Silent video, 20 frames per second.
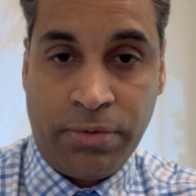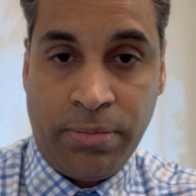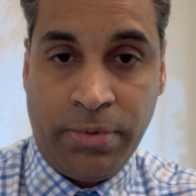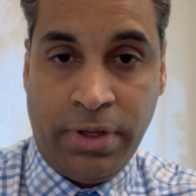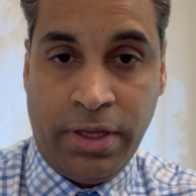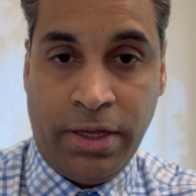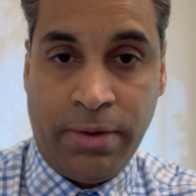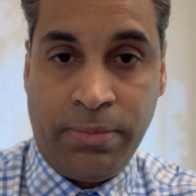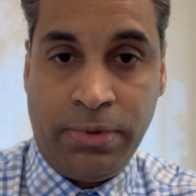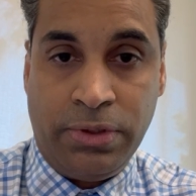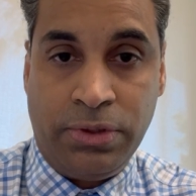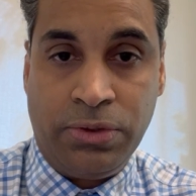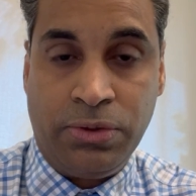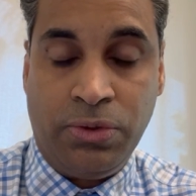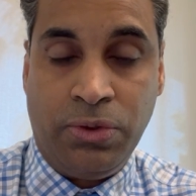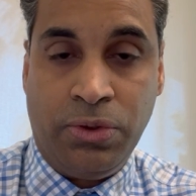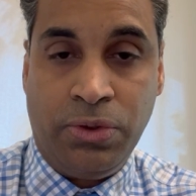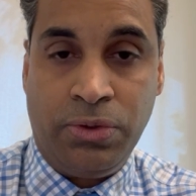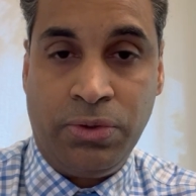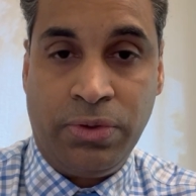be able to
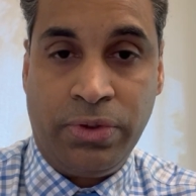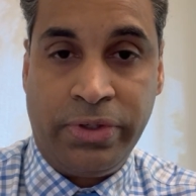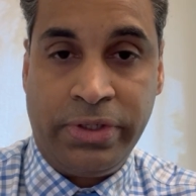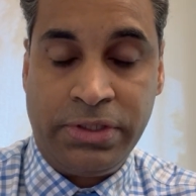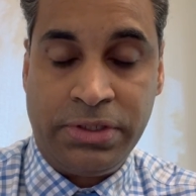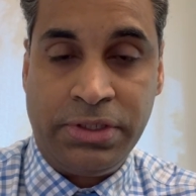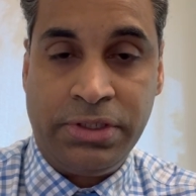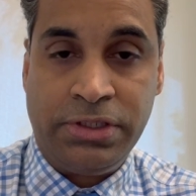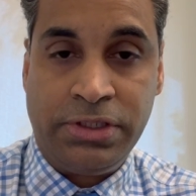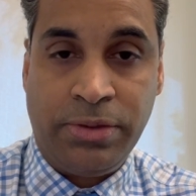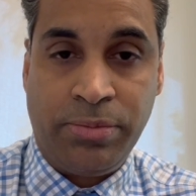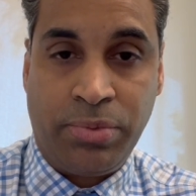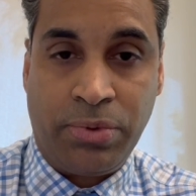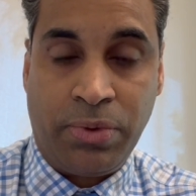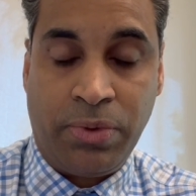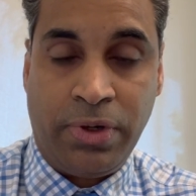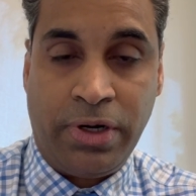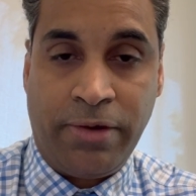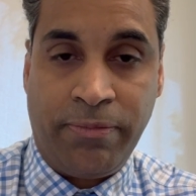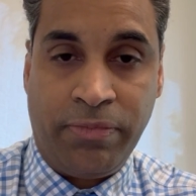go to the residency
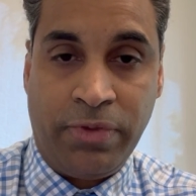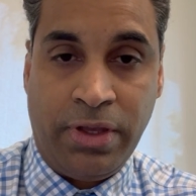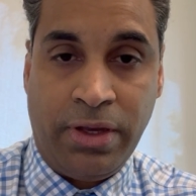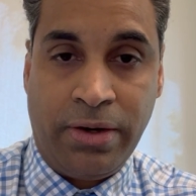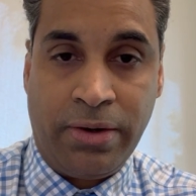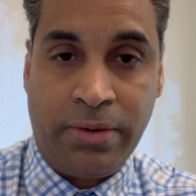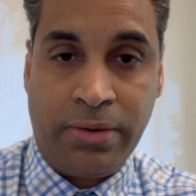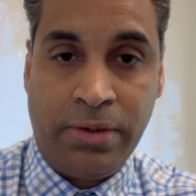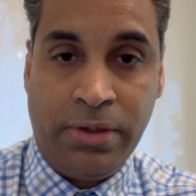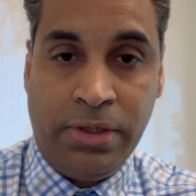program there.